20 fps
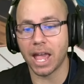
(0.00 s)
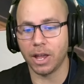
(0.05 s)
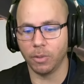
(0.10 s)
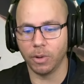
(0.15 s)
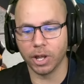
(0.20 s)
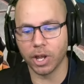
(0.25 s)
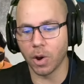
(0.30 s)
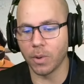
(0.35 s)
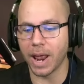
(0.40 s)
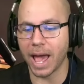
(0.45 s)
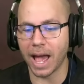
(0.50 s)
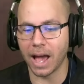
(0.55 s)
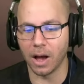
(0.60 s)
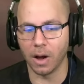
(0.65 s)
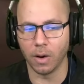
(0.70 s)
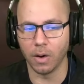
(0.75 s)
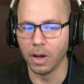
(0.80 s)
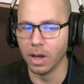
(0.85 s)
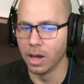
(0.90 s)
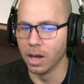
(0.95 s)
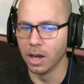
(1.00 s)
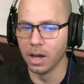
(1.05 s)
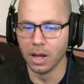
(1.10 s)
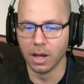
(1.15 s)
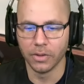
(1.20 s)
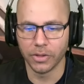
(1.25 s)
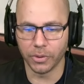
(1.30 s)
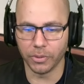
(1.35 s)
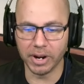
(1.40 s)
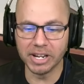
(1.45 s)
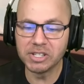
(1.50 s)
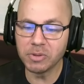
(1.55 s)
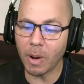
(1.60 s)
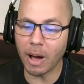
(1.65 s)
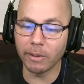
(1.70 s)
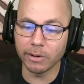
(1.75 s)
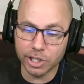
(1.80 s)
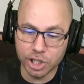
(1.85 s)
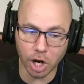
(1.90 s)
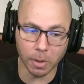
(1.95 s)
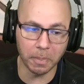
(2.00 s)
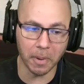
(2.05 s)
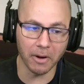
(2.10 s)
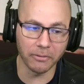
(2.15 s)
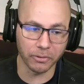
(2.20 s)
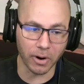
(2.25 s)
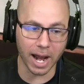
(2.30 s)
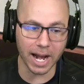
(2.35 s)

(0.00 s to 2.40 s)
You want to go now. The reason why I would jump off right